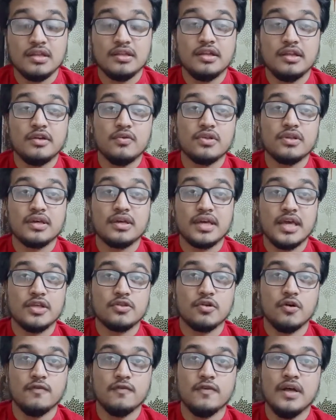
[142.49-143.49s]
and it was a
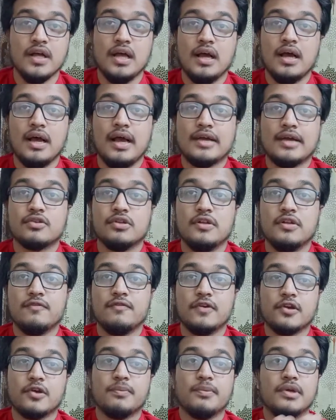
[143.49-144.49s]
case of actually
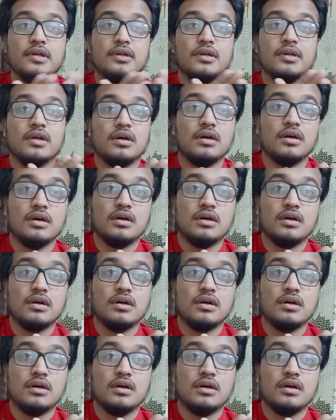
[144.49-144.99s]
fingerprint